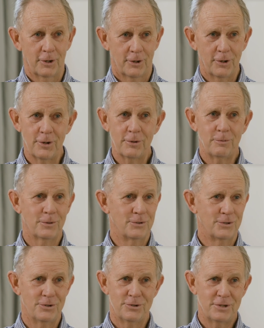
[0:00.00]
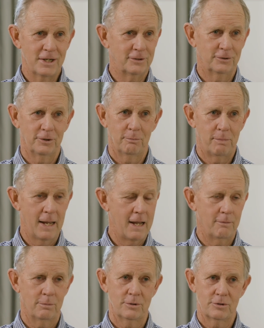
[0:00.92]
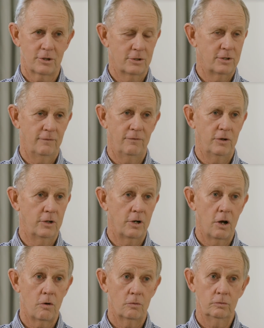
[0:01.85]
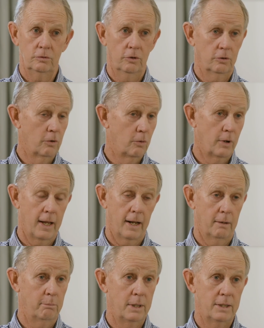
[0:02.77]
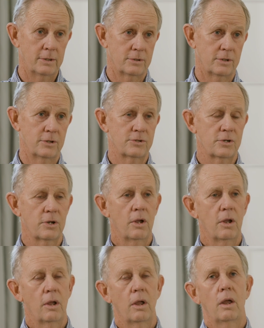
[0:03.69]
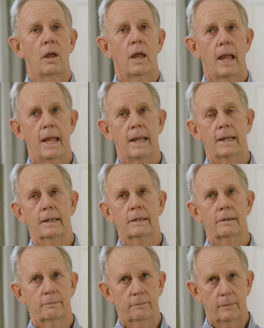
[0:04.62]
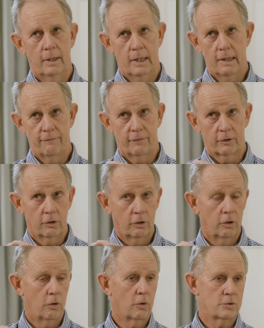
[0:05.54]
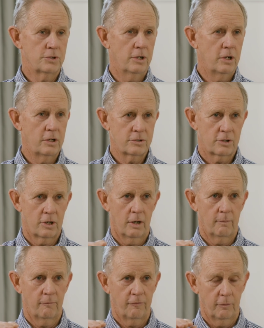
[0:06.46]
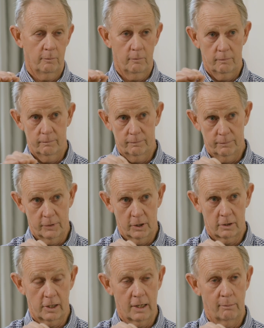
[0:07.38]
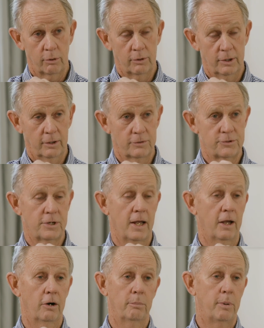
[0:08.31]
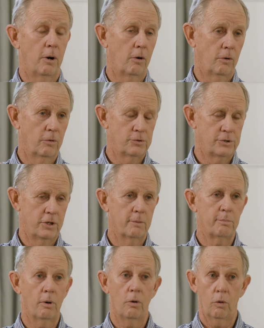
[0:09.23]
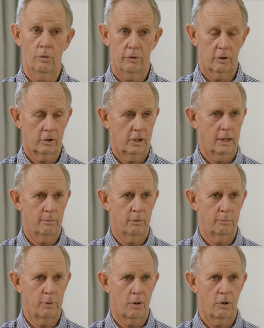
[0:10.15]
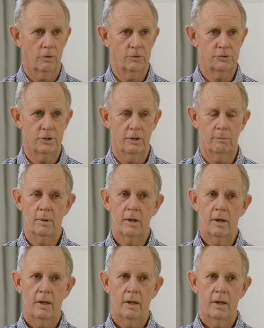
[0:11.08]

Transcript: the good ones and selling the bad ones because if you don't, you're going out of business. And if a good horse does come from the Claiborne Dilschneider partnership or the Claiborne partnership,